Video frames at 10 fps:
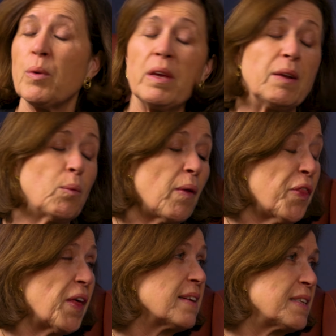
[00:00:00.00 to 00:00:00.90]
one
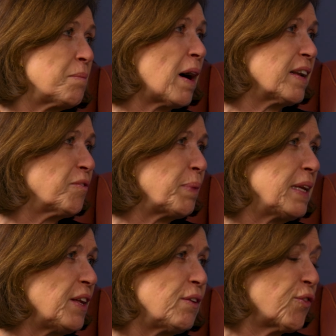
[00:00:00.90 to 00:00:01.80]
thinks it might have
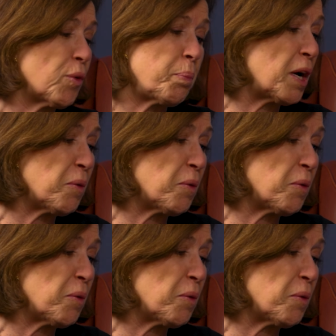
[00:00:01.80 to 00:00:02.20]
been used for a